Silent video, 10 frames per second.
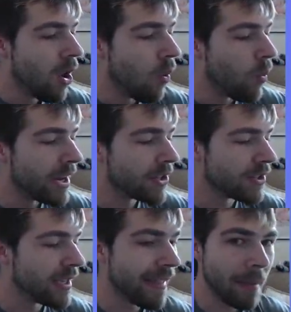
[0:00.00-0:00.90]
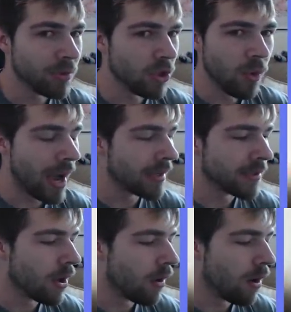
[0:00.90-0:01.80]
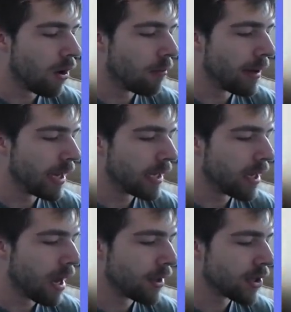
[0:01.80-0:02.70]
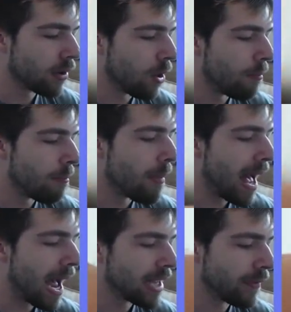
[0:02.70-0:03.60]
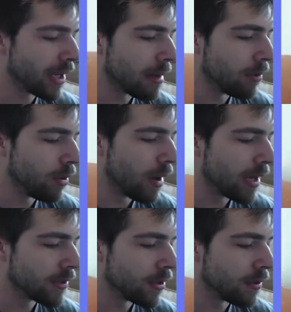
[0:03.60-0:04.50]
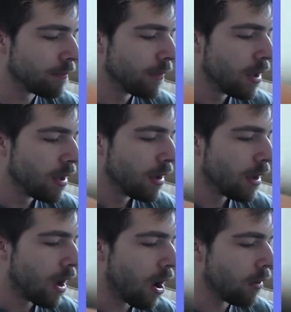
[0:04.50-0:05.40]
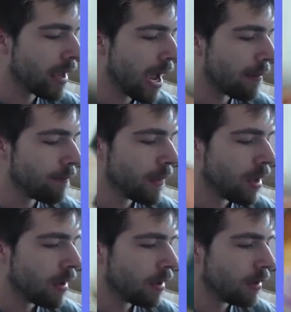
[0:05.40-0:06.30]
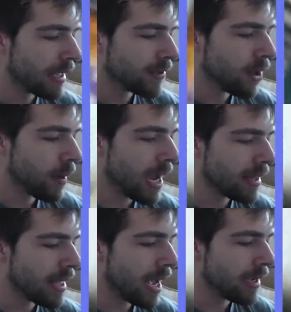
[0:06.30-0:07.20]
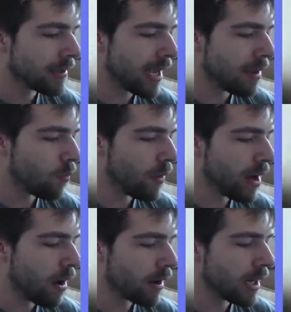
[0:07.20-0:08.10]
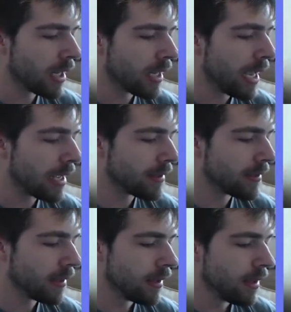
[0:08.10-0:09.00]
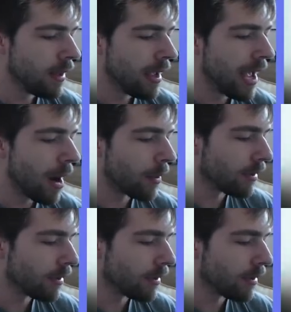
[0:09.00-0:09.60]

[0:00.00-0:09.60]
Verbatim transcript: We just need that Blue Eyes, though. Oh my gosh, I'll go mad if I get Blue Eyes, dude. Okay, let's go ahead, guys, and we are gonna get our